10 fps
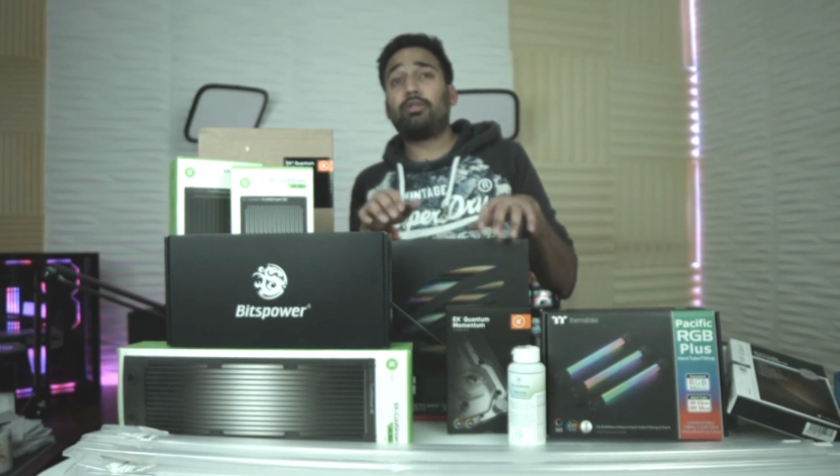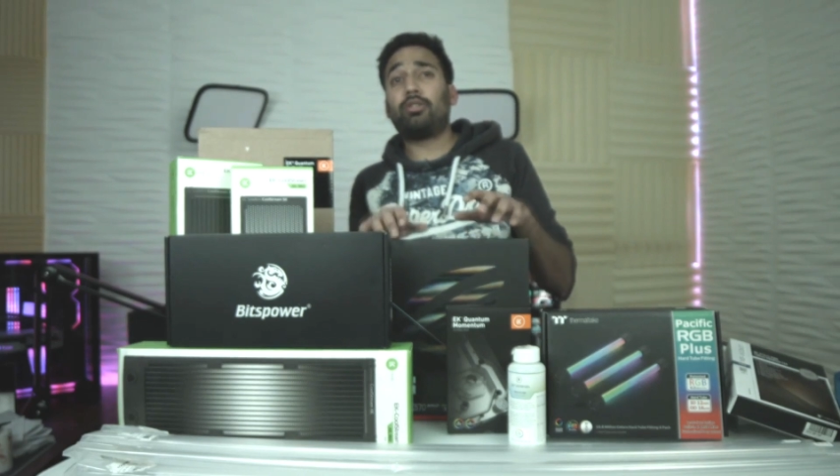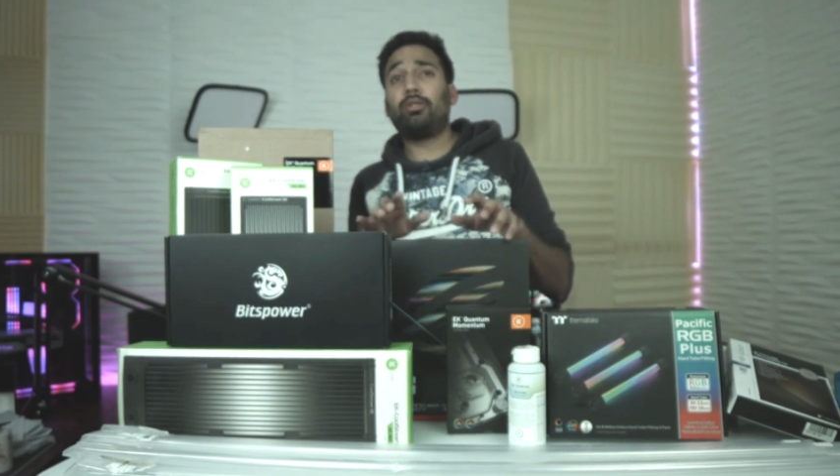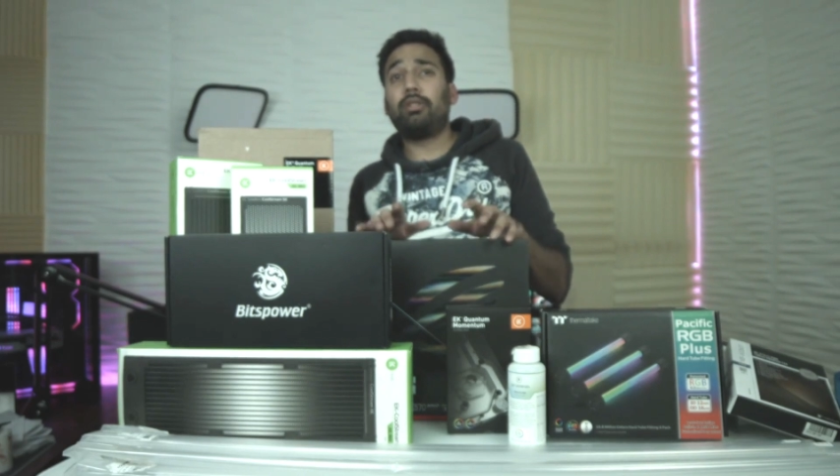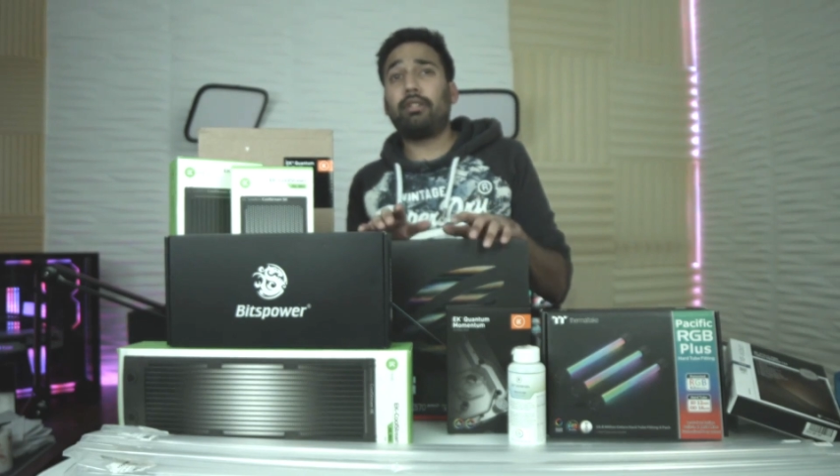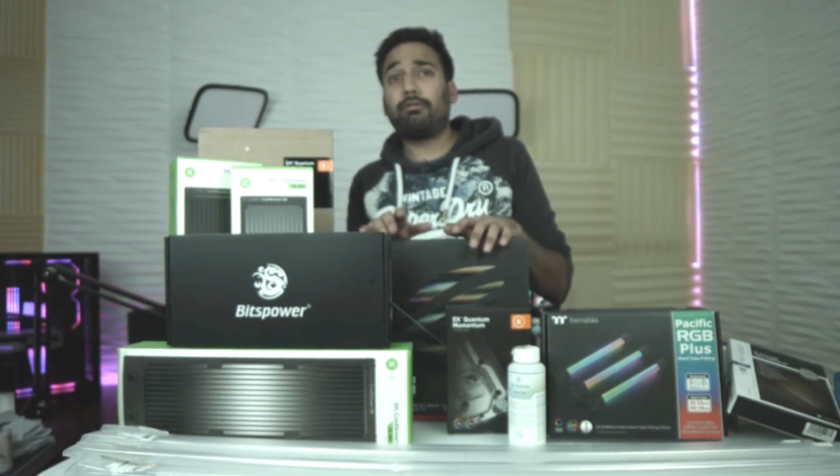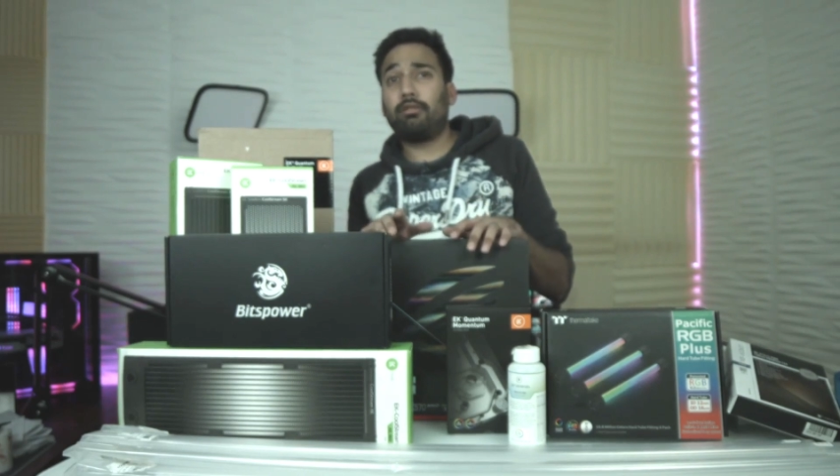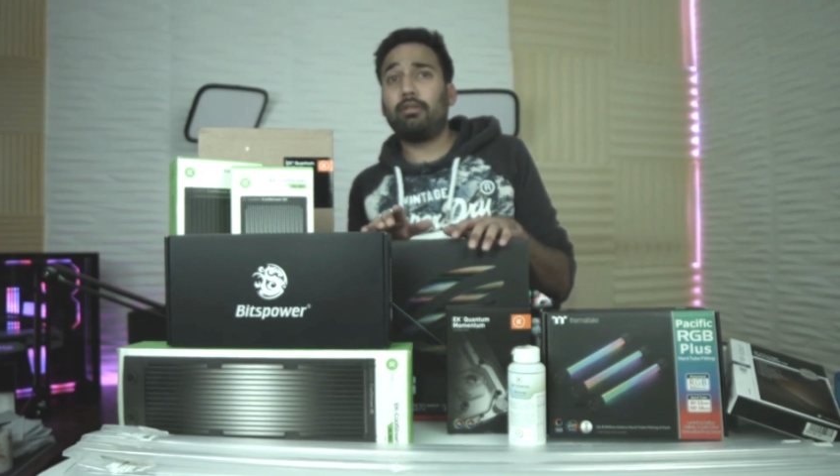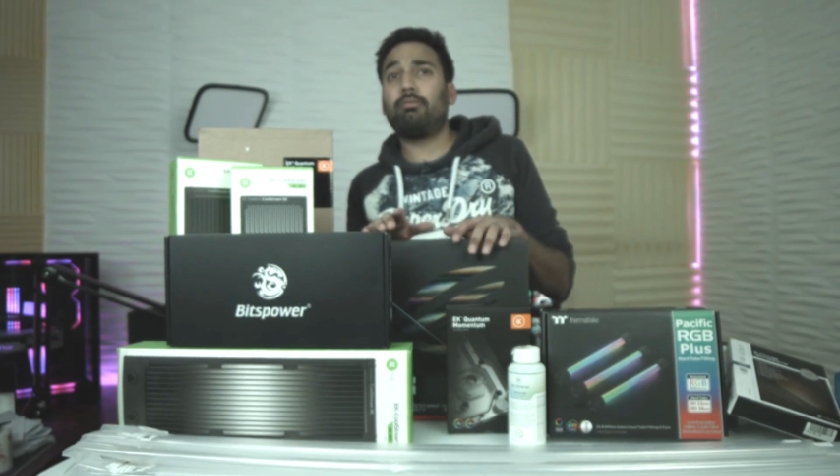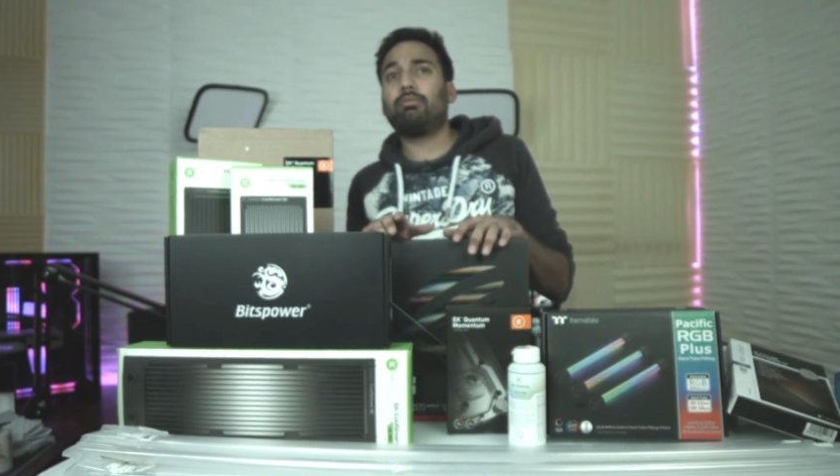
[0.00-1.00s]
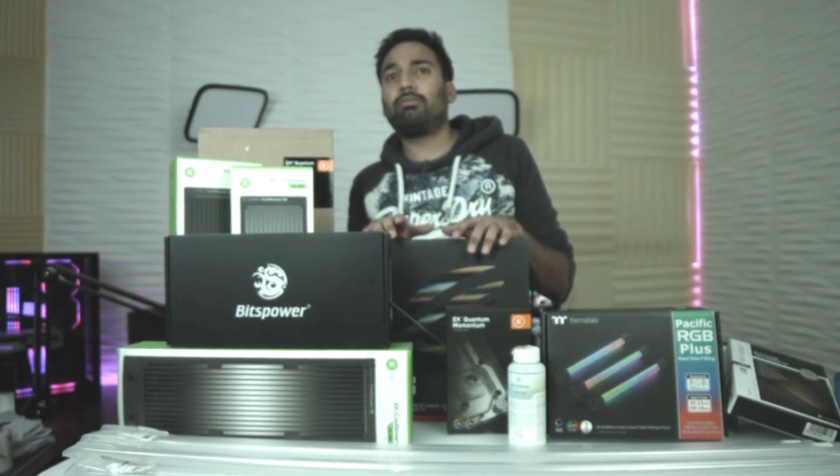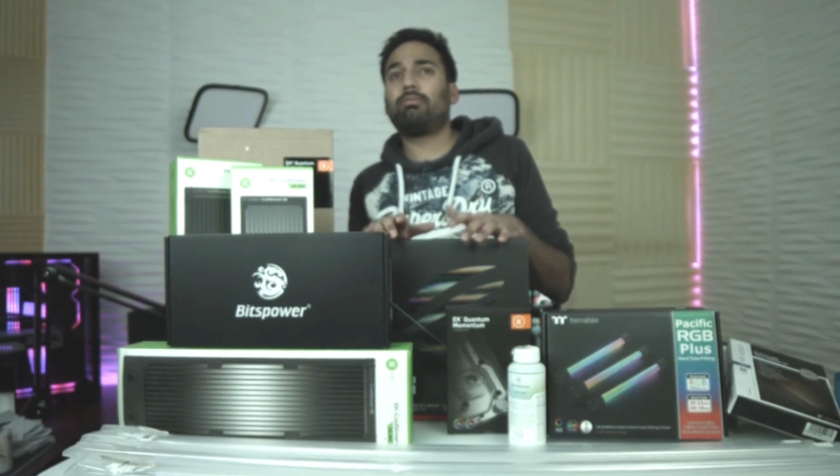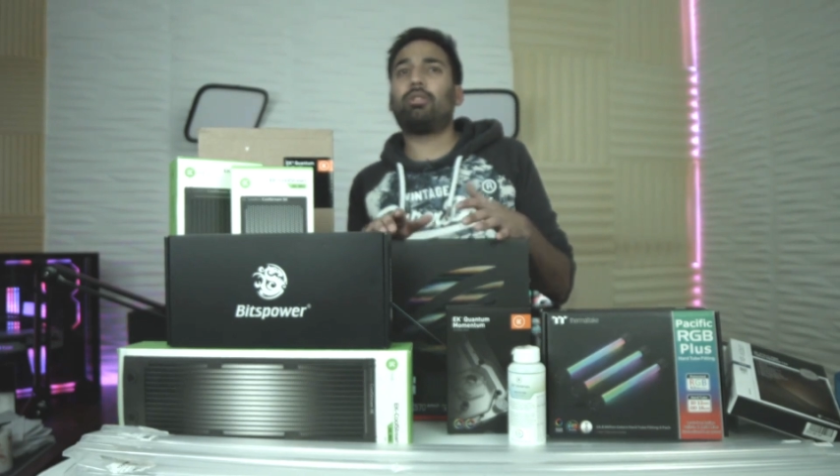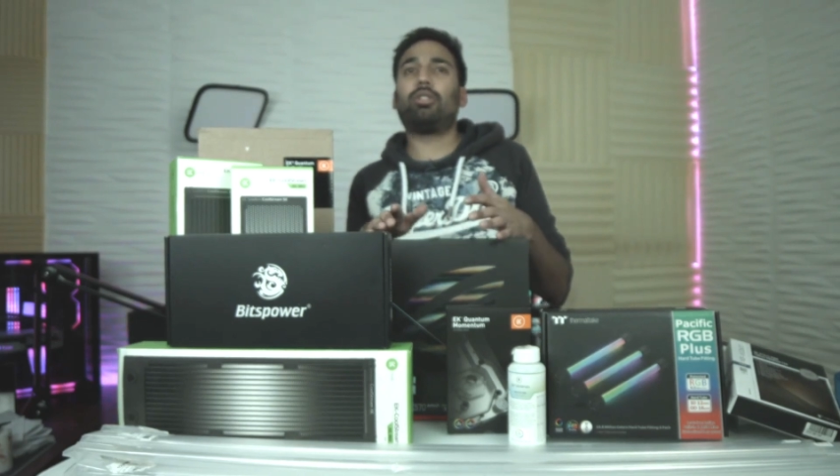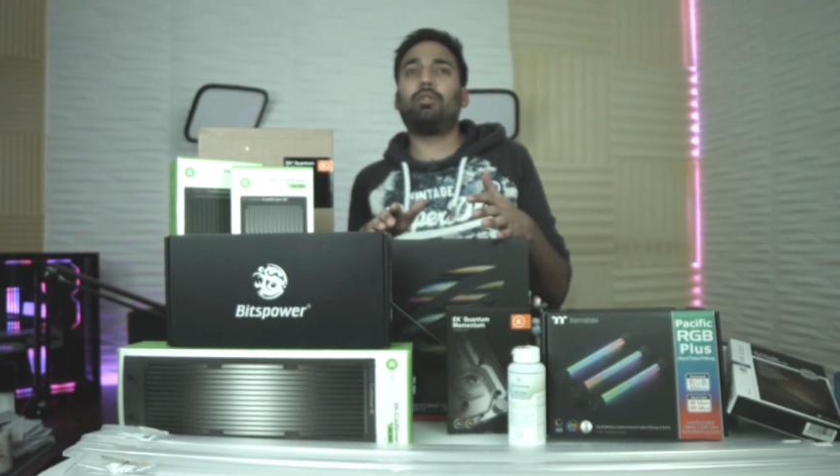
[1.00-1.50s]
two different
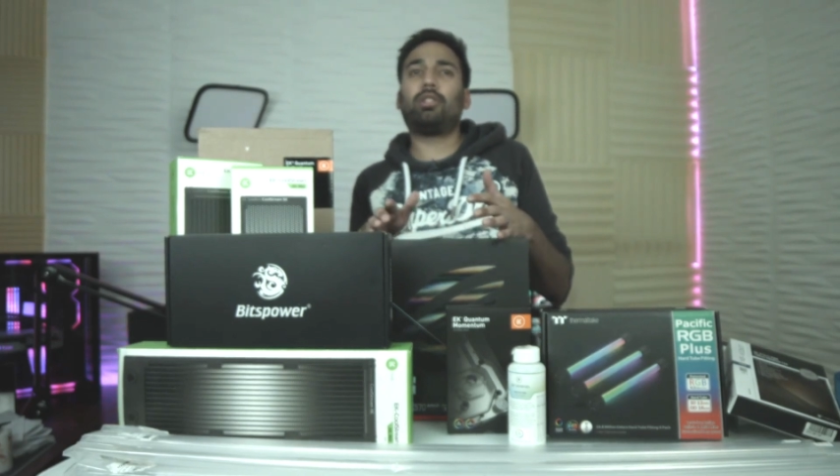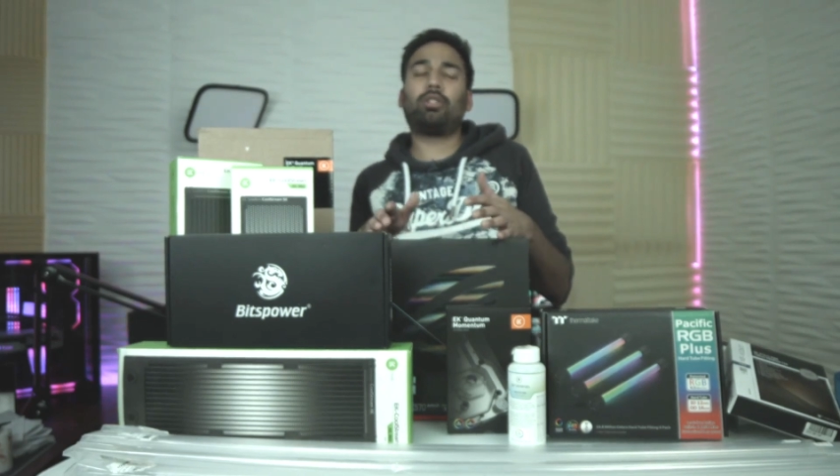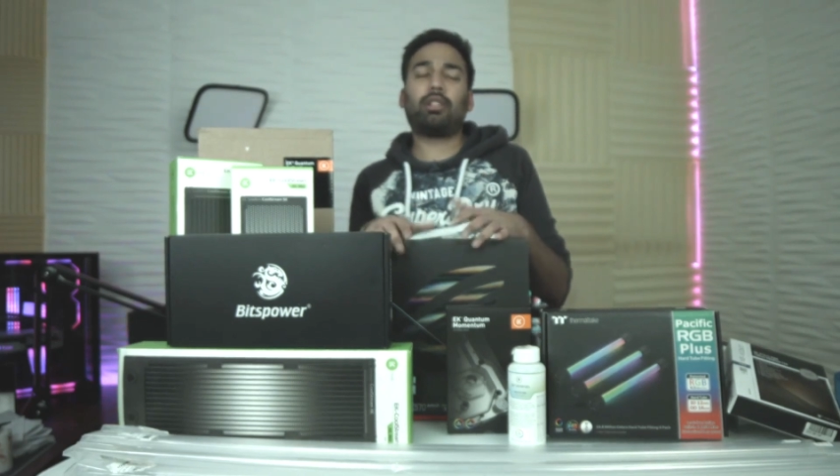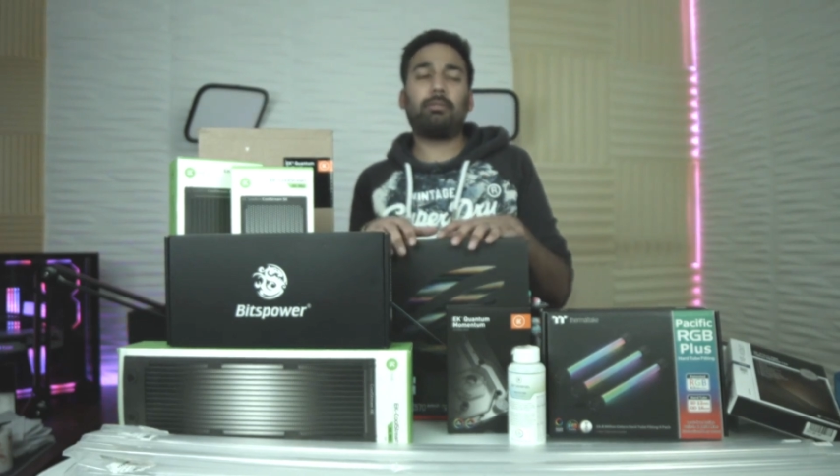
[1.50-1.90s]
overclocking